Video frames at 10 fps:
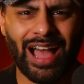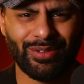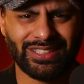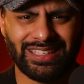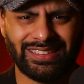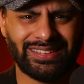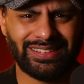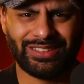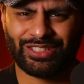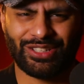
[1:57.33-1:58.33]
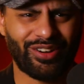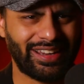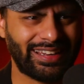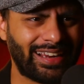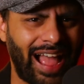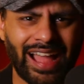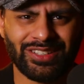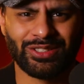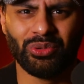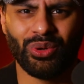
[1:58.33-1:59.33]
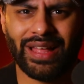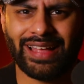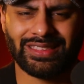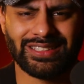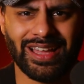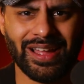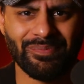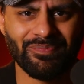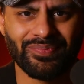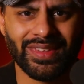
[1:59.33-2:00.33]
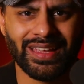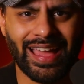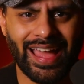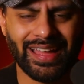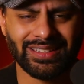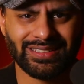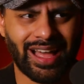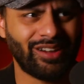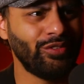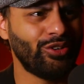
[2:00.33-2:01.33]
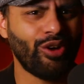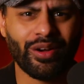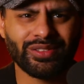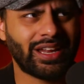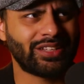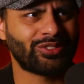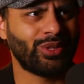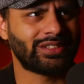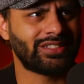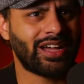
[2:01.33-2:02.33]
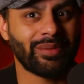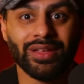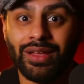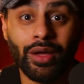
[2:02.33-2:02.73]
I was in starting high school at the time and I don't even know if I was in high school at the time.